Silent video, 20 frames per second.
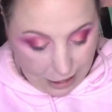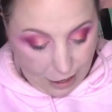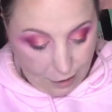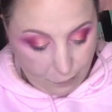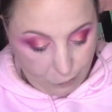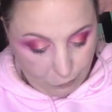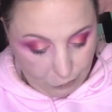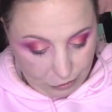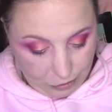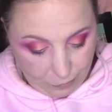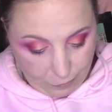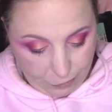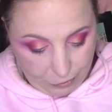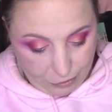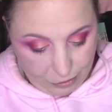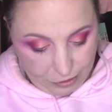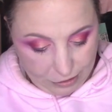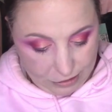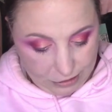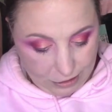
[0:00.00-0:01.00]
am going to
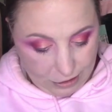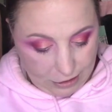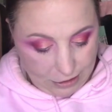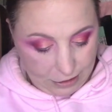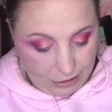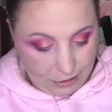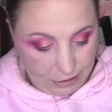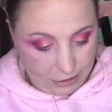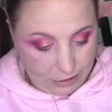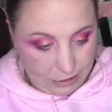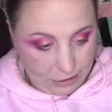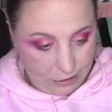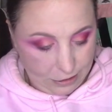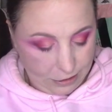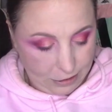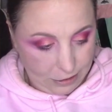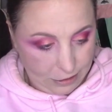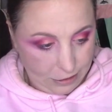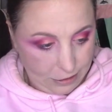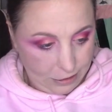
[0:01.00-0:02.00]
put on, I
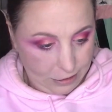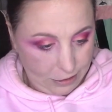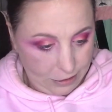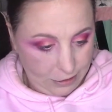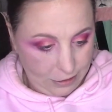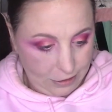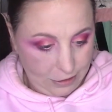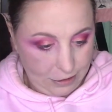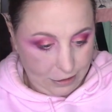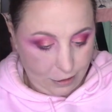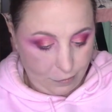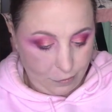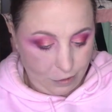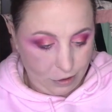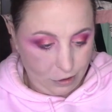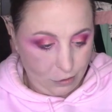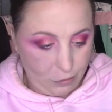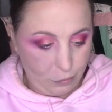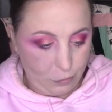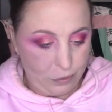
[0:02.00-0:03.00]
think I'm going
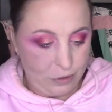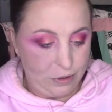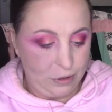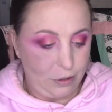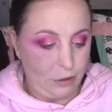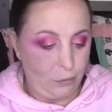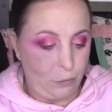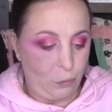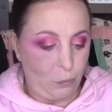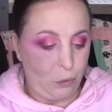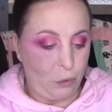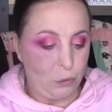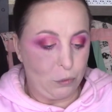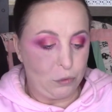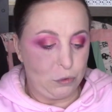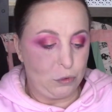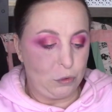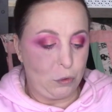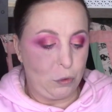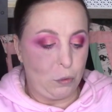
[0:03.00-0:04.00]
to go with the
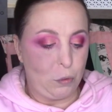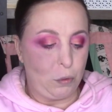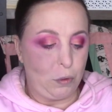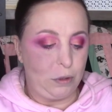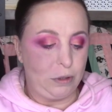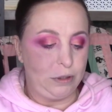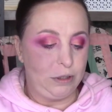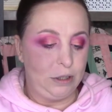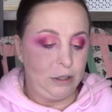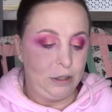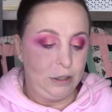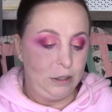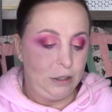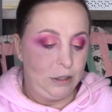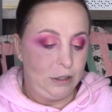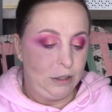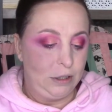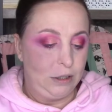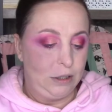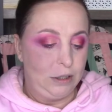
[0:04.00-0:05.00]
rose gold.
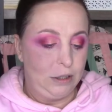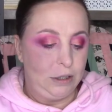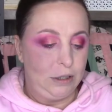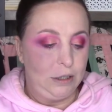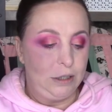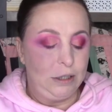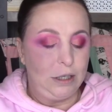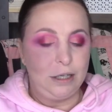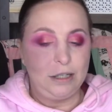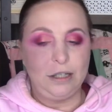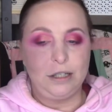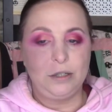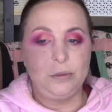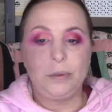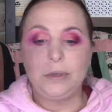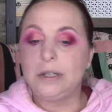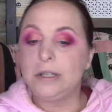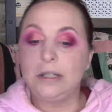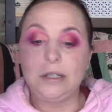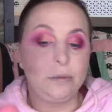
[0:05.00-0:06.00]
I just
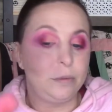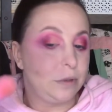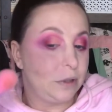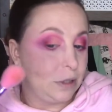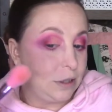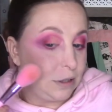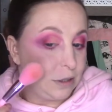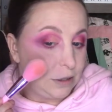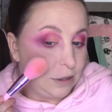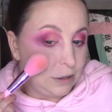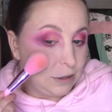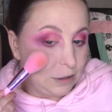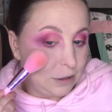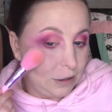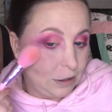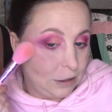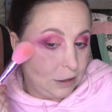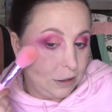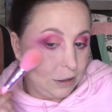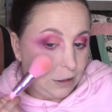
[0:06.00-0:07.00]
want to see what this is
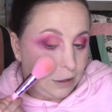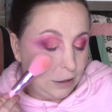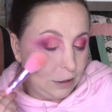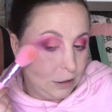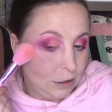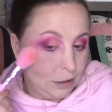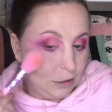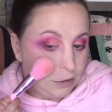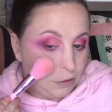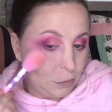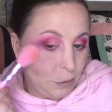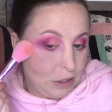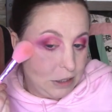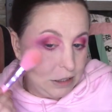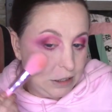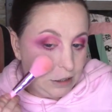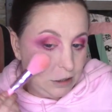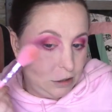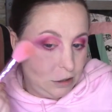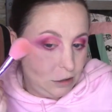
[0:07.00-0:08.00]
like. So I
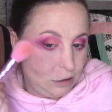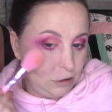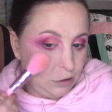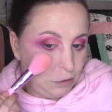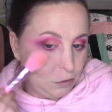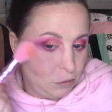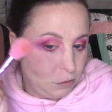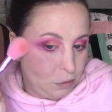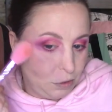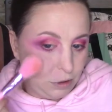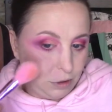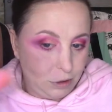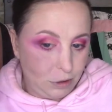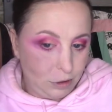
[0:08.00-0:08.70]
did do